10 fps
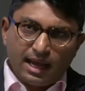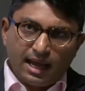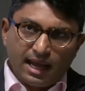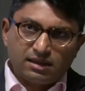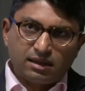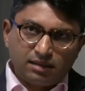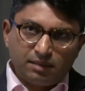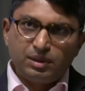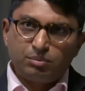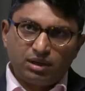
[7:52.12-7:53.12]
And I
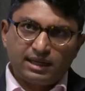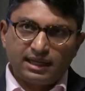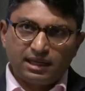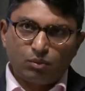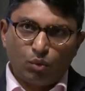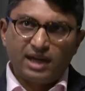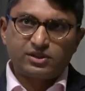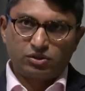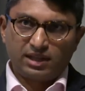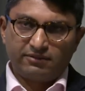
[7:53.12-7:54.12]
think people are getting wise
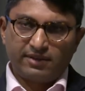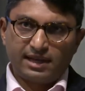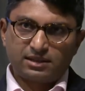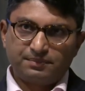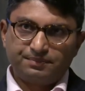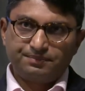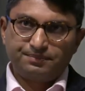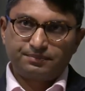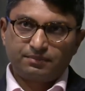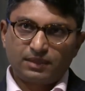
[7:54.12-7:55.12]
to that fact.
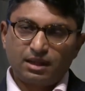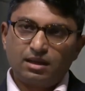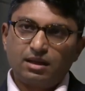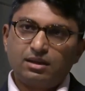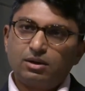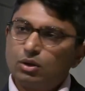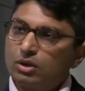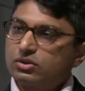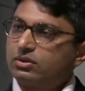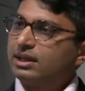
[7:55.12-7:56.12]
There are
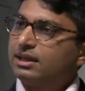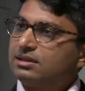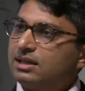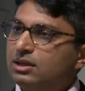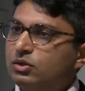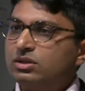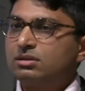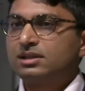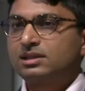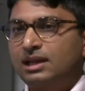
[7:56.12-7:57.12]
lots of things that New
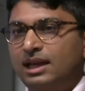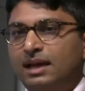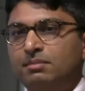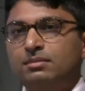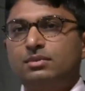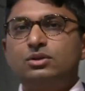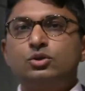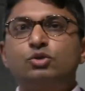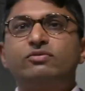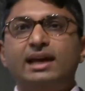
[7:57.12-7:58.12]
Zealanders claim
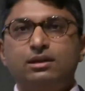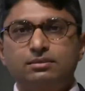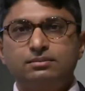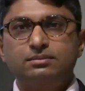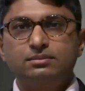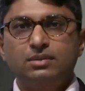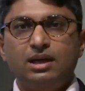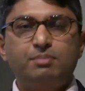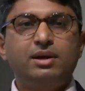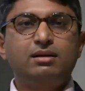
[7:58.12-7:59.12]
to value.
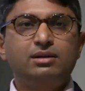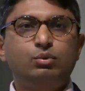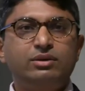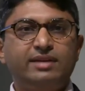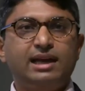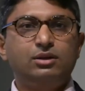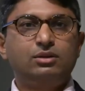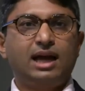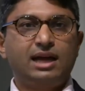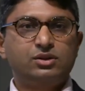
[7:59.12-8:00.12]
Apparently, we value
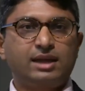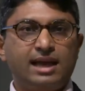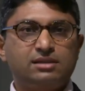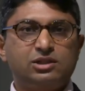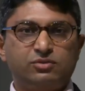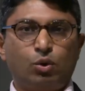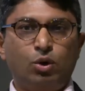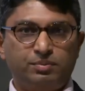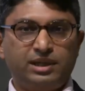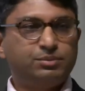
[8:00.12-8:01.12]
housing access for
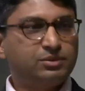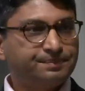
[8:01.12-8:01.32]
all people,